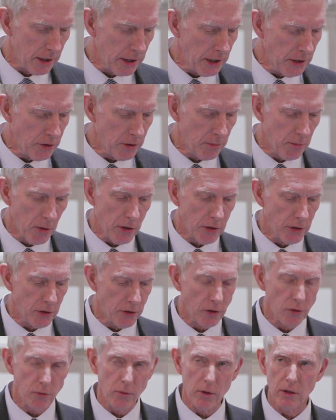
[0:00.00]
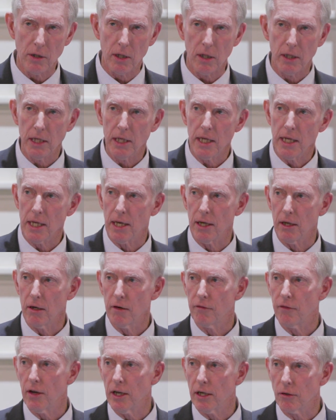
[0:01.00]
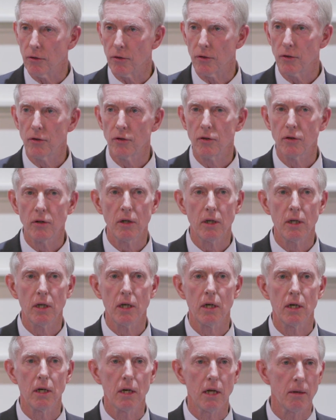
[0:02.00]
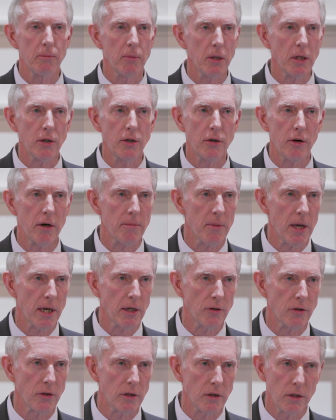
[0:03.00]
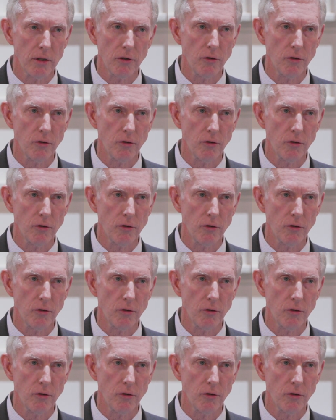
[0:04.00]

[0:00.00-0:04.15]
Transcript: he's emerged as one of the leading innovators in military medicine.